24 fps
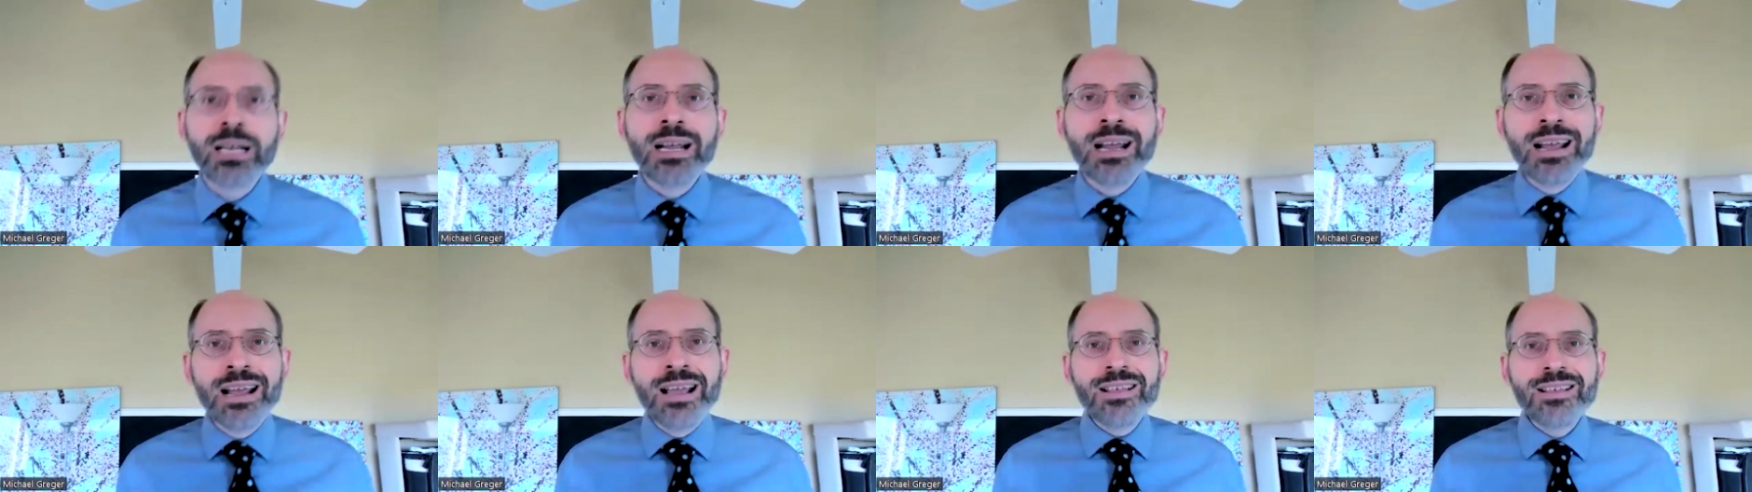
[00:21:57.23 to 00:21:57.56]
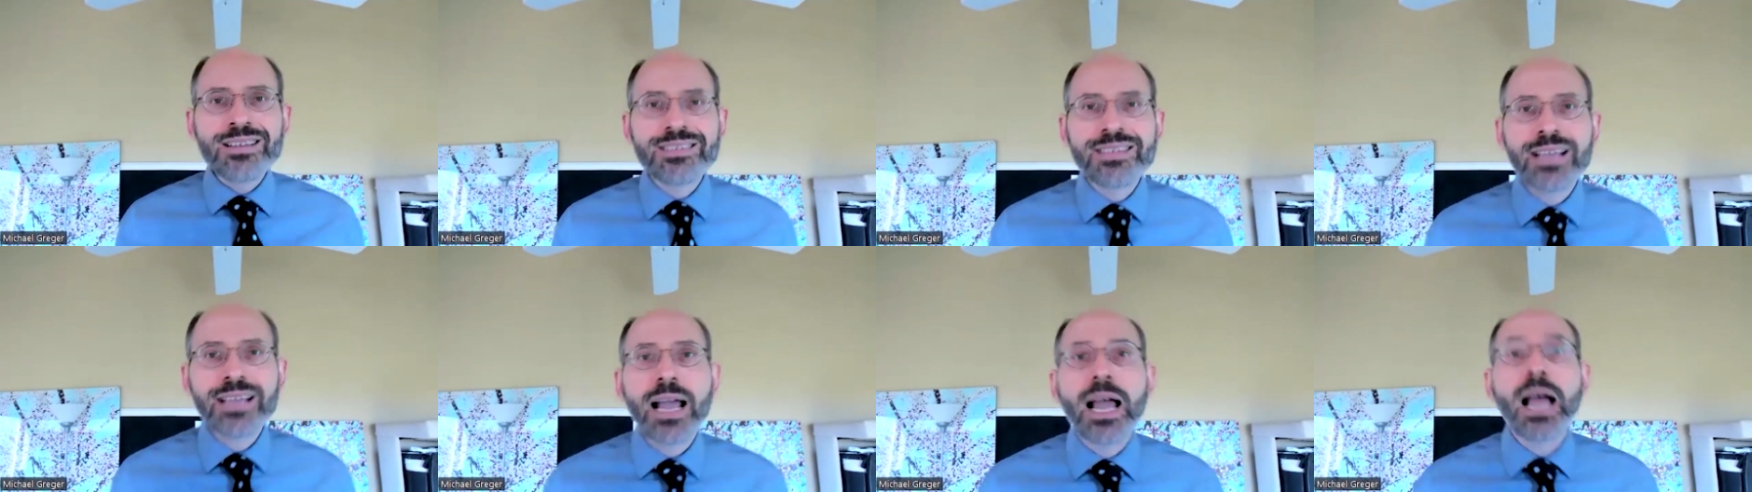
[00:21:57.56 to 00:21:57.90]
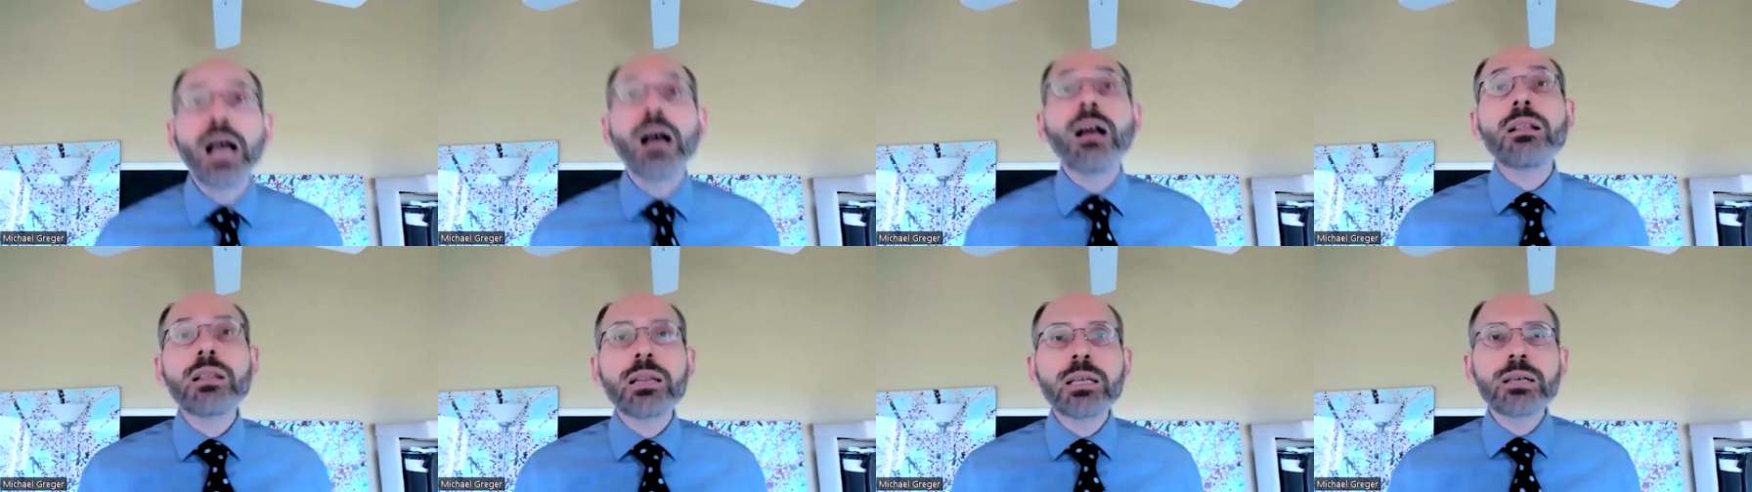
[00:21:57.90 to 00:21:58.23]
this is a
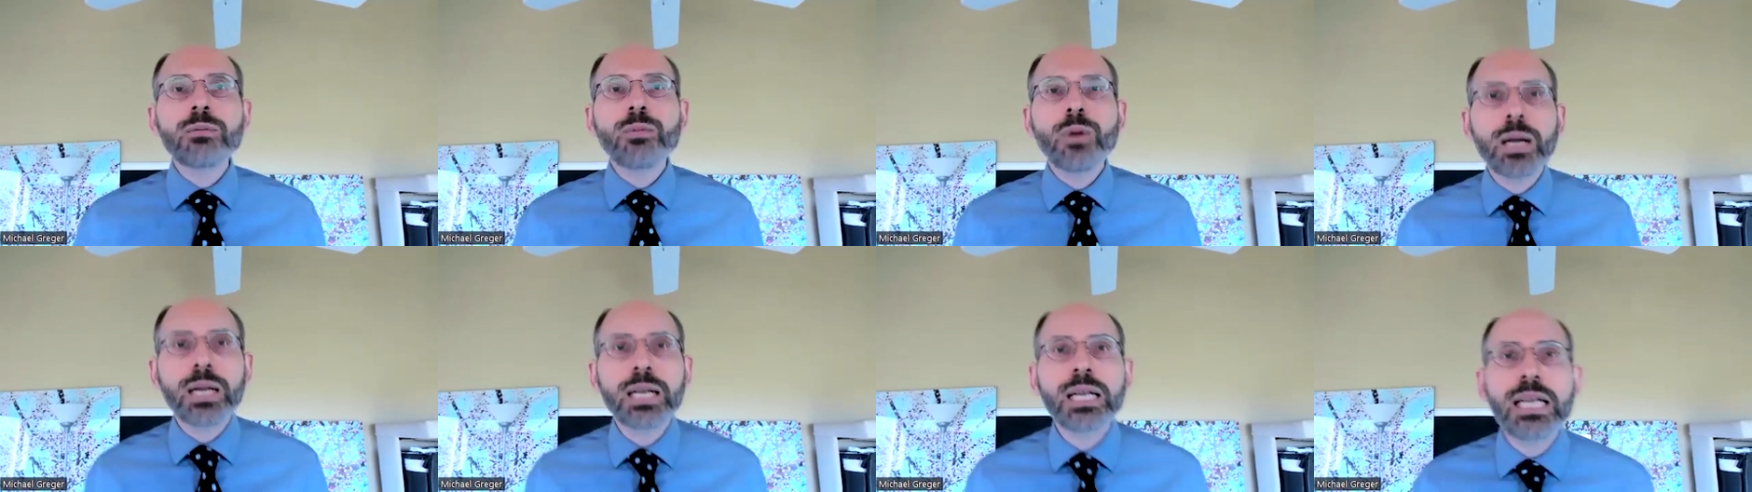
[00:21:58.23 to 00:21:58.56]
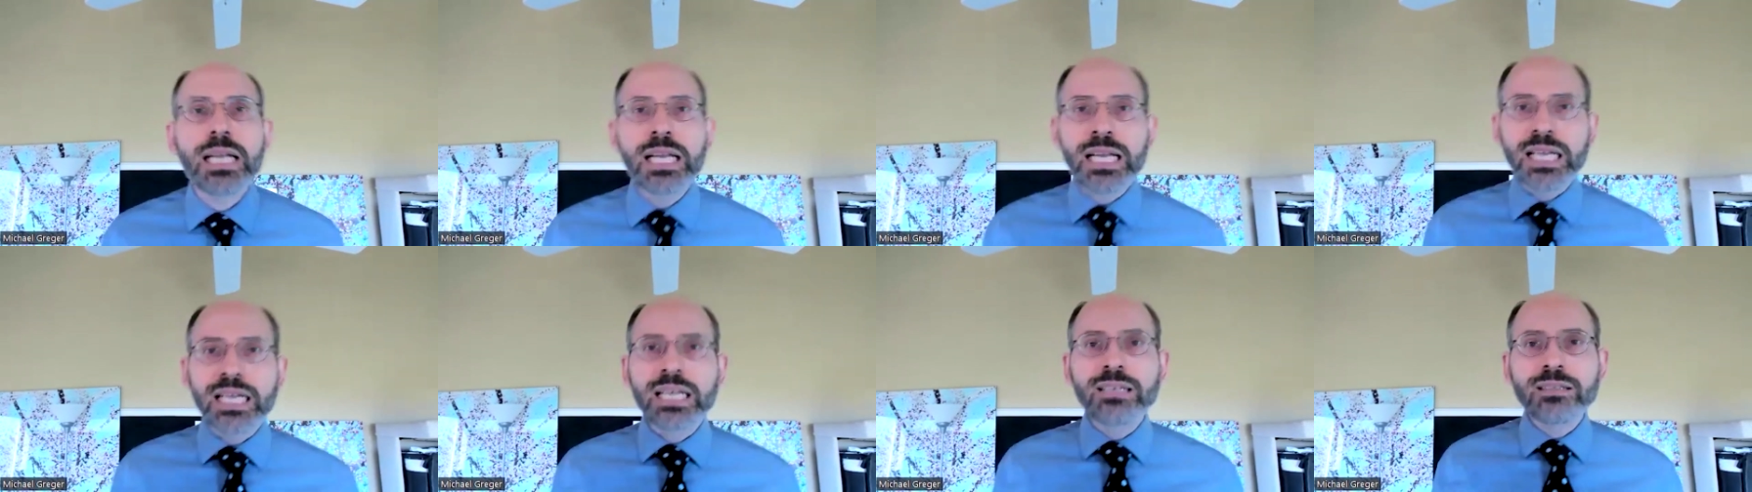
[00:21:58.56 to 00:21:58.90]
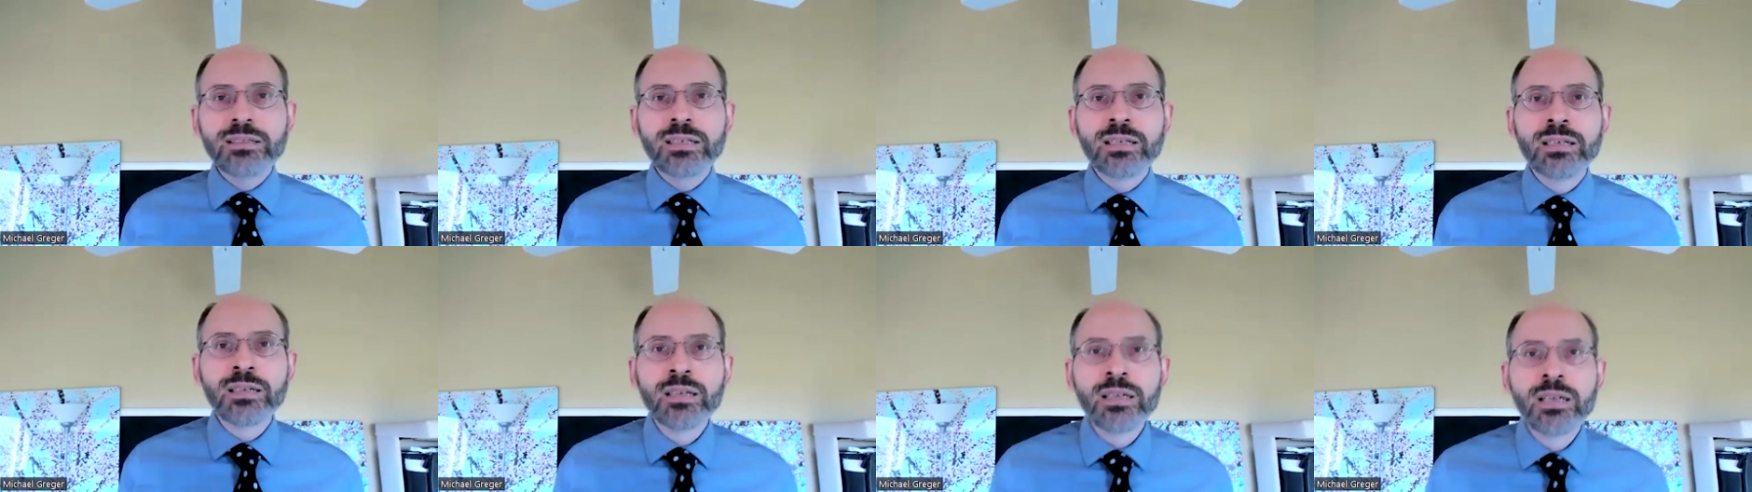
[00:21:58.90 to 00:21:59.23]
healthy way to eat.
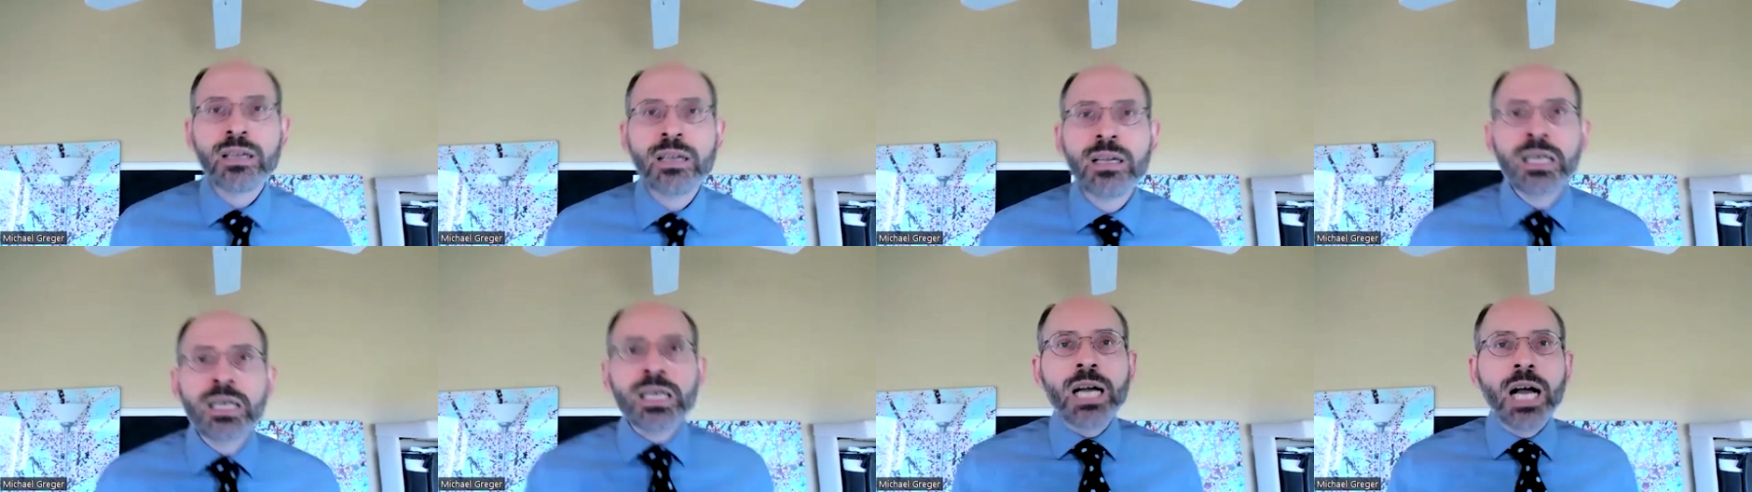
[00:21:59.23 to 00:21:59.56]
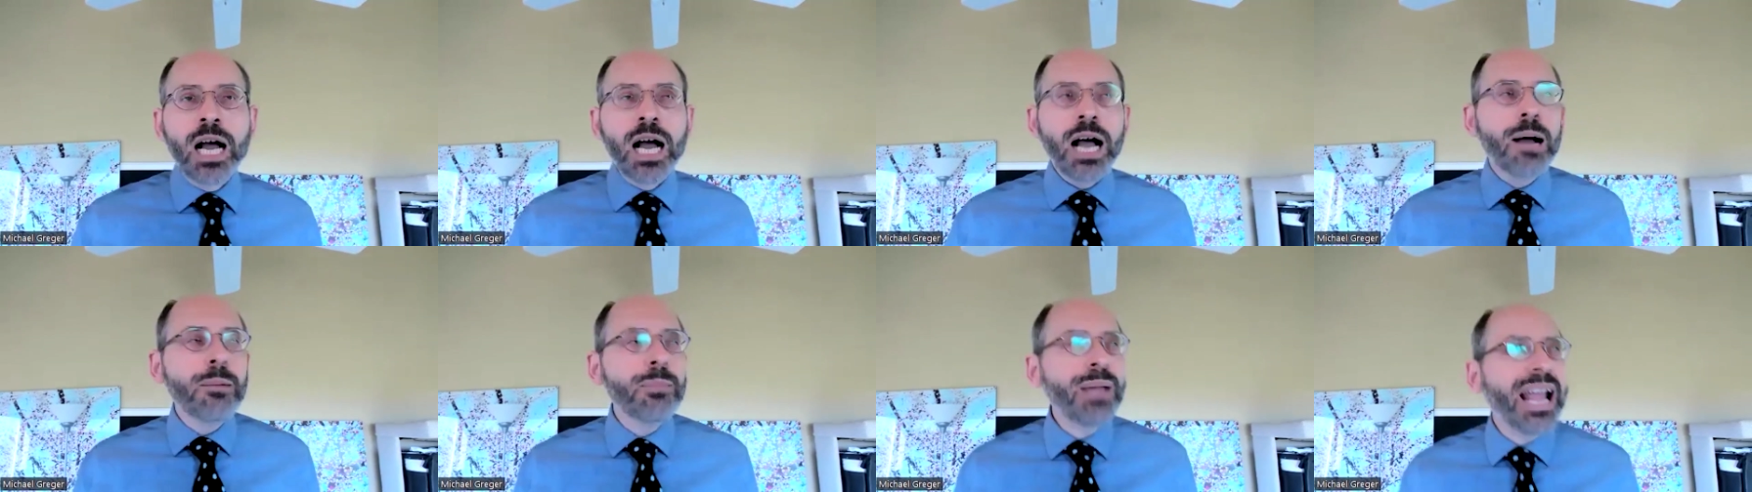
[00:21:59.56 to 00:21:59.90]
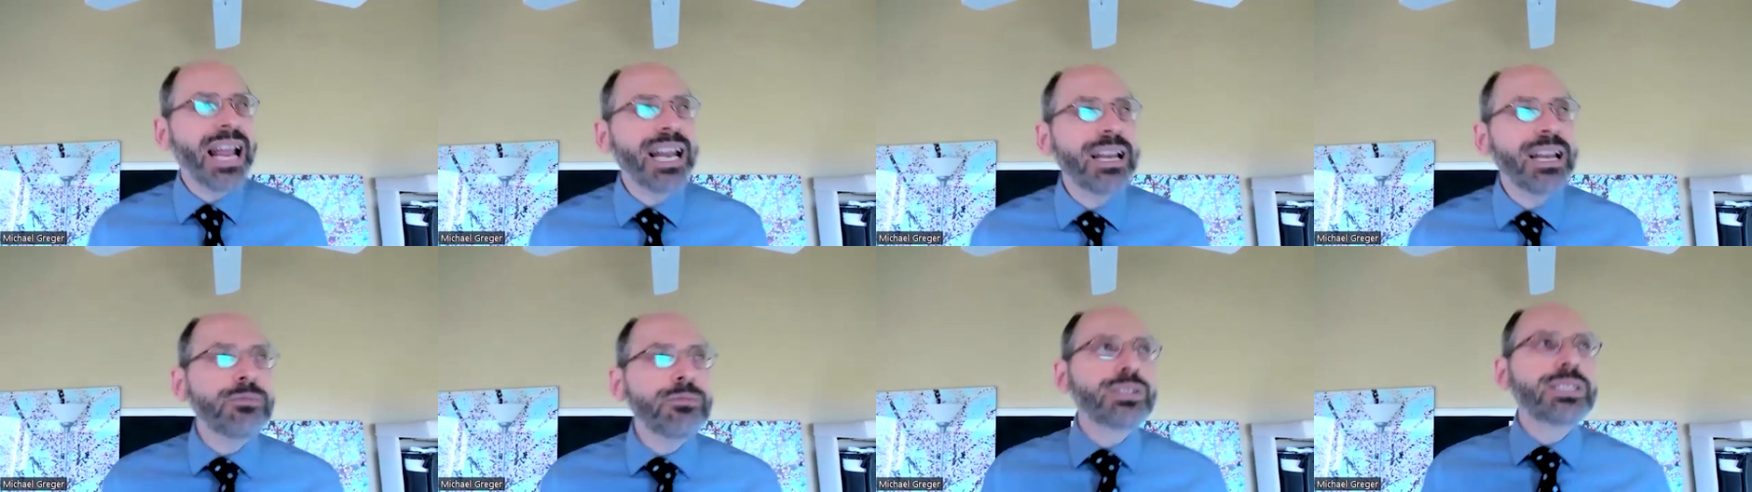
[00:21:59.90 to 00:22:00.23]
And
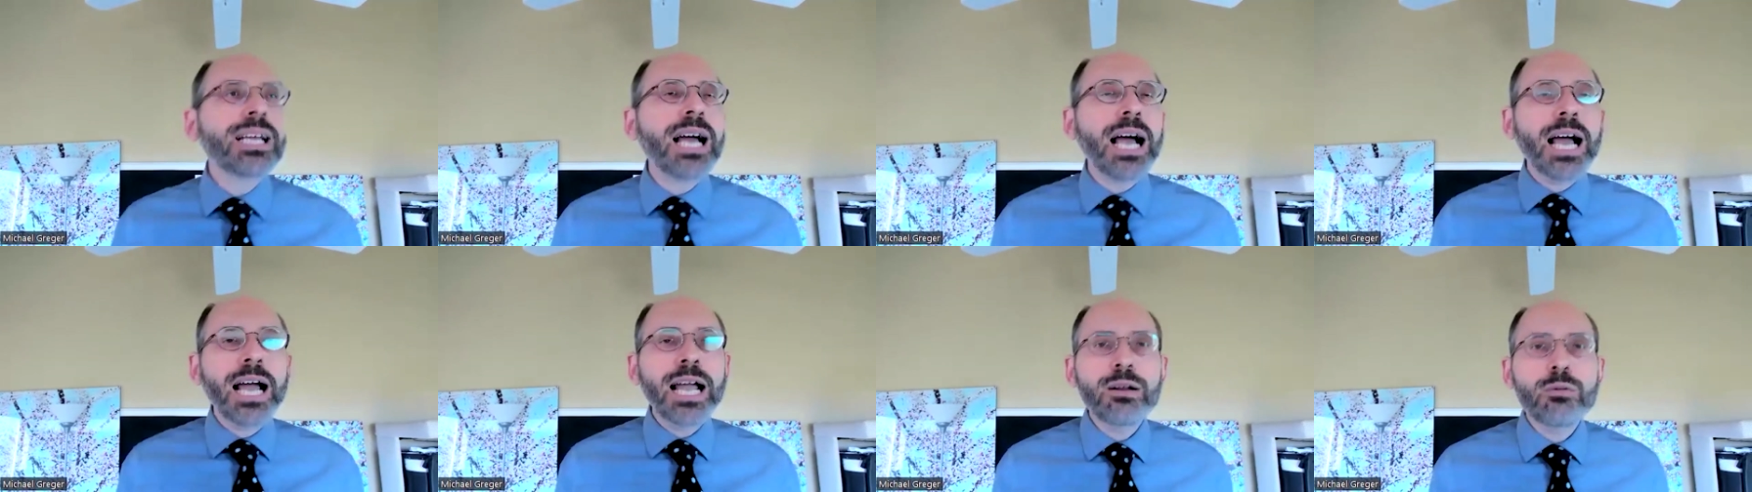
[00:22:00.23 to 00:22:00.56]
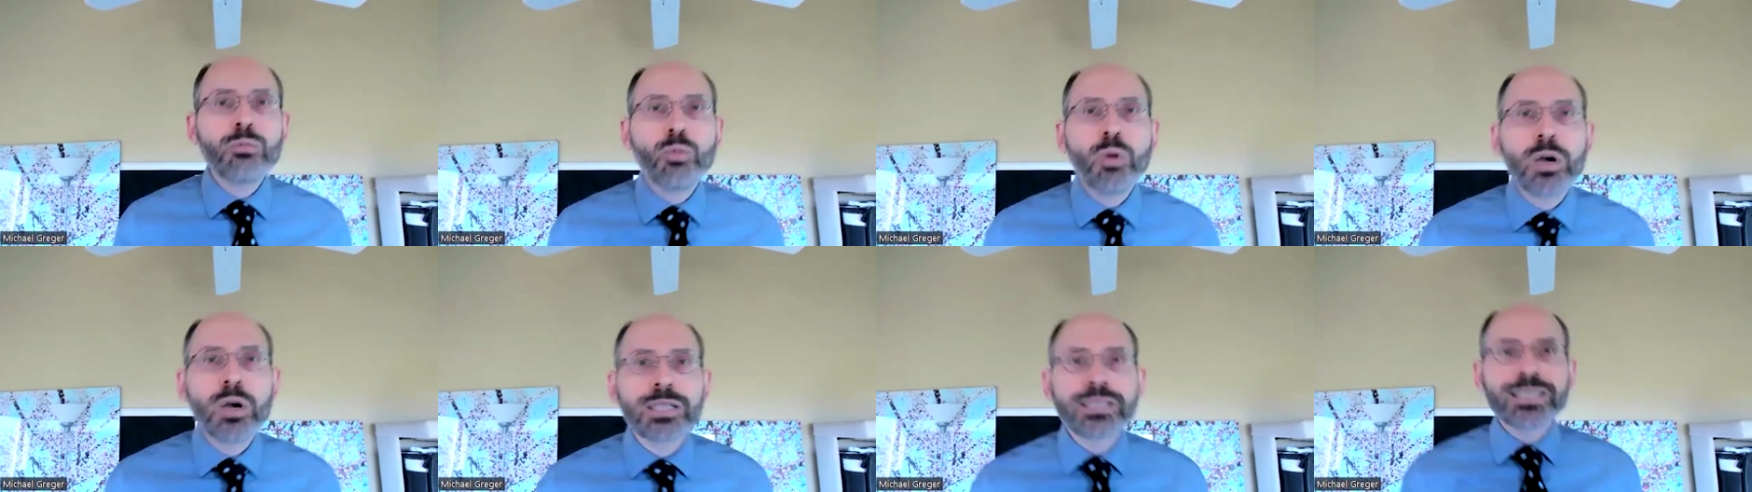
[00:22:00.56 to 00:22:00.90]
if diet wasn't